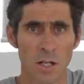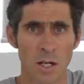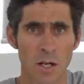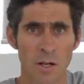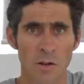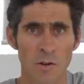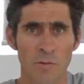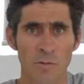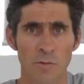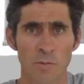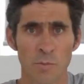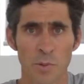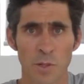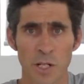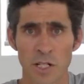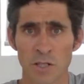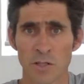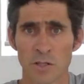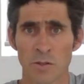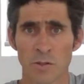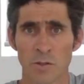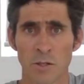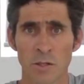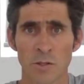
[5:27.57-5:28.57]
of
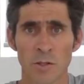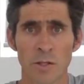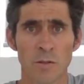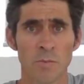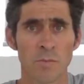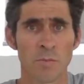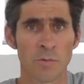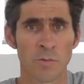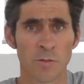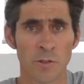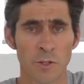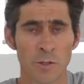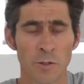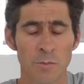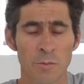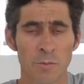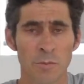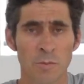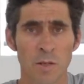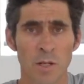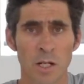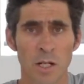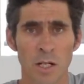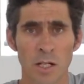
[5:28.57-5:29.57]
pressure on them
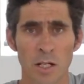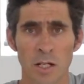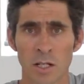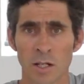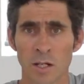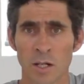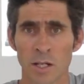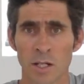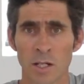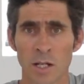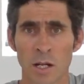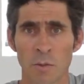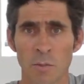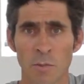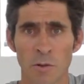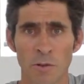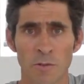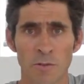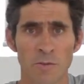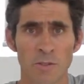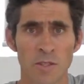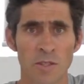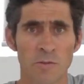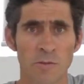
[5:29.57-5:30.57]
from a number
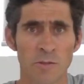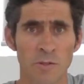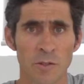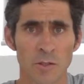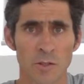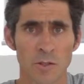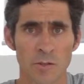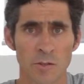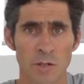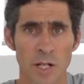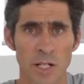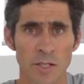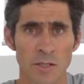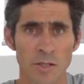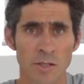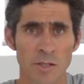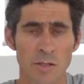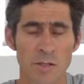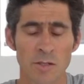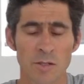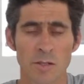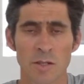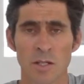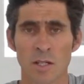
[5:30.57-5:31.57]
of different
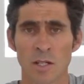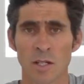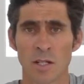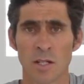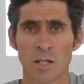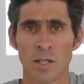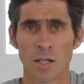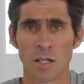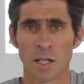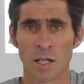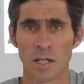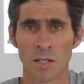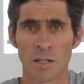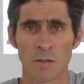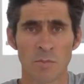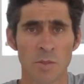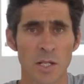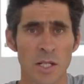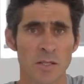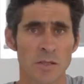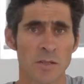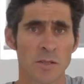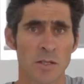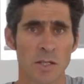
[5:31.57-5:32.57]
directions, and the
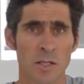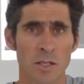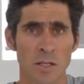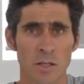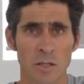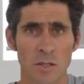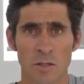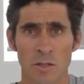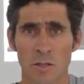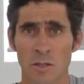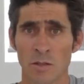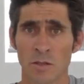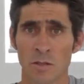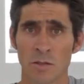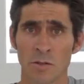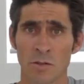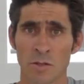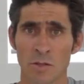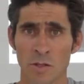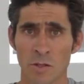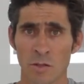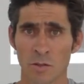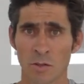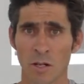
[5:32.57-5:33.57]
best thing you can do
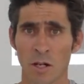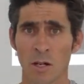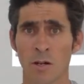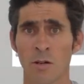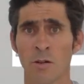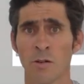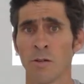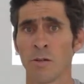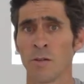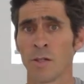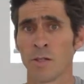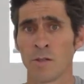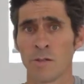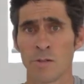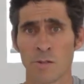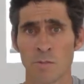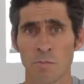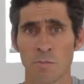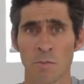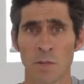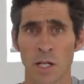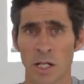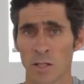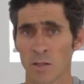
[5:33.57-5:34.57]
as a grower is
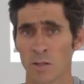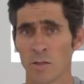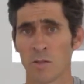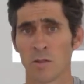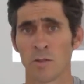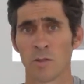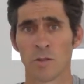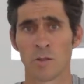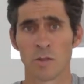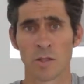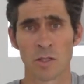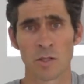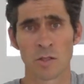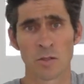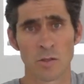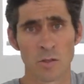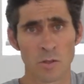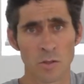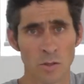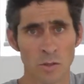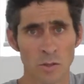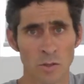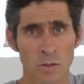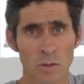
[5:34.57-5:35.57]
make sure that
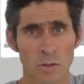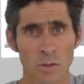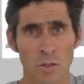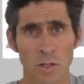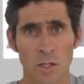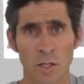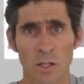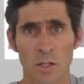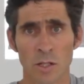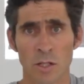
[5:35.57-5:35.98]
your